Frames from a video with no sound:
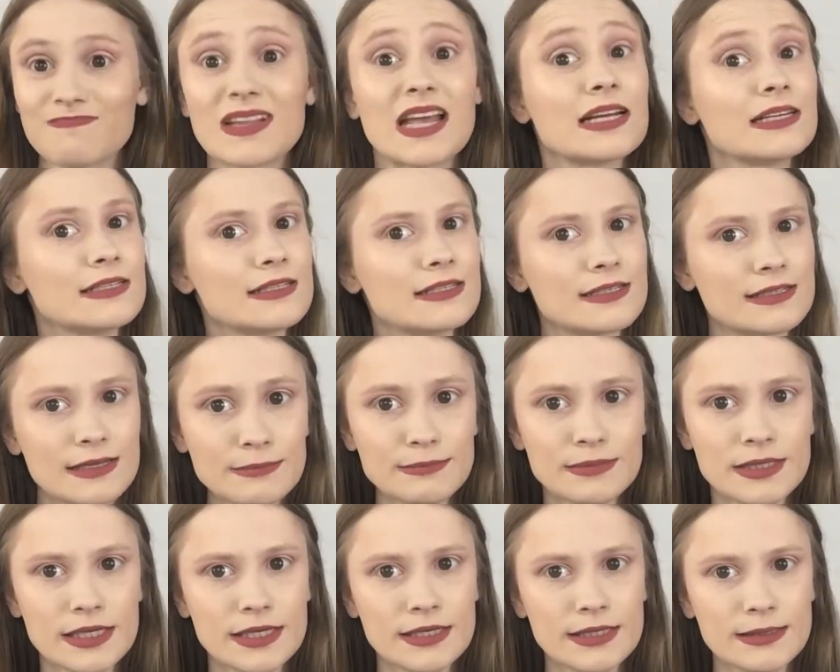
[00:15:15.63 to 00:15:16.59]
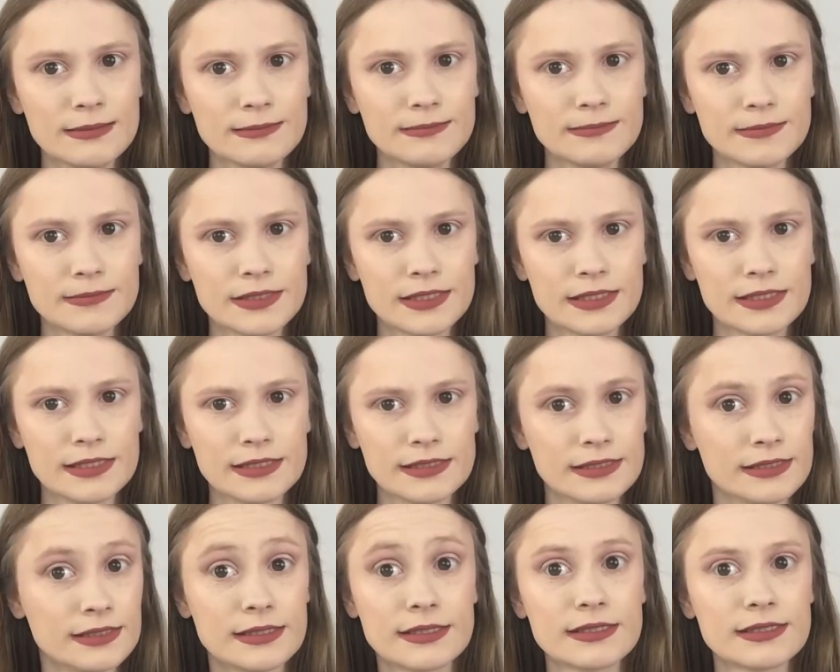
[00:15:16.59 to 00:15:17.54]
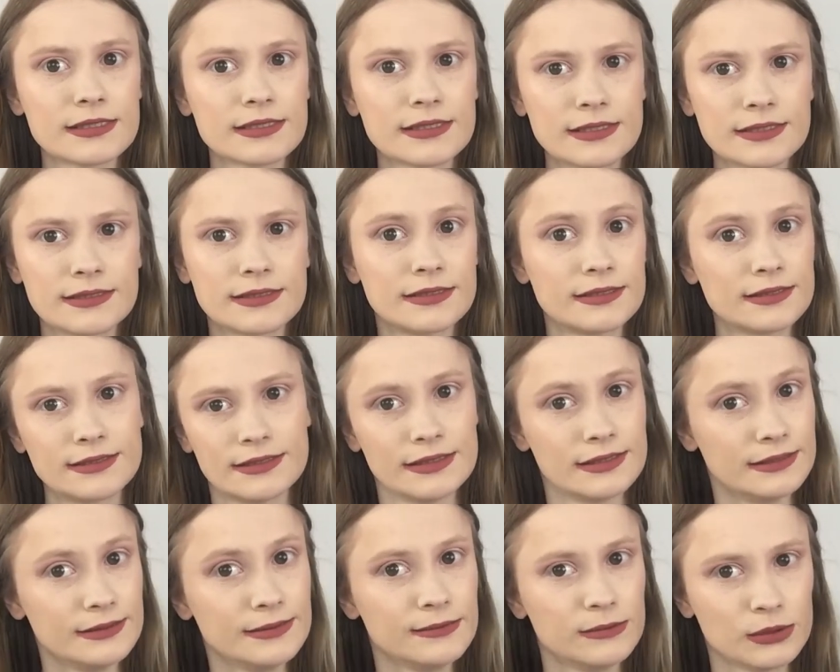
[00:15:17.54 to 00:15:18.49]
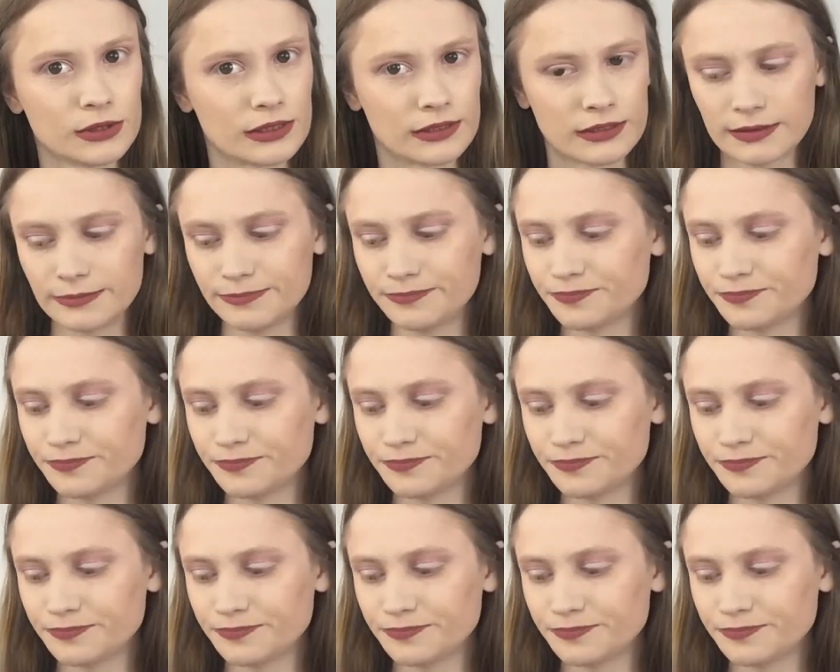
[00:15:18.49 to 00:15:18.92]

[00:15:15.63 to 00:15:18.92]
sometimes they don't work.